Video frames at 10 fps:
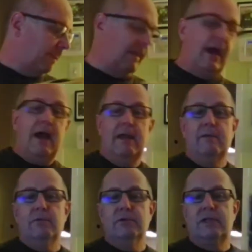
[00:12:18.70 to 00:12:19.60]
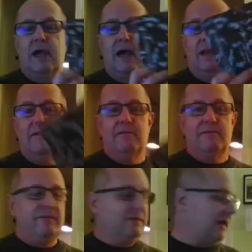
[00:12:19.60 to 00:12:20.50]
I was kind of
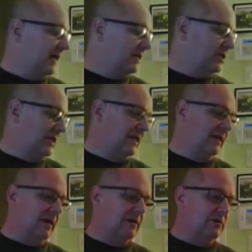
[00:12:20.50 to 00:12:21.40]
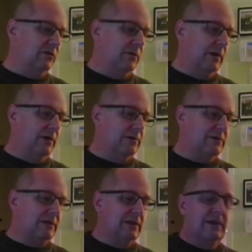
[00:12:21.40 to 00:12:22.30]
cheated on
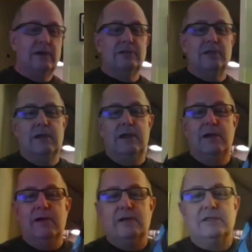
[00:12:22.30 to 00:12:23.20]
duos. So here is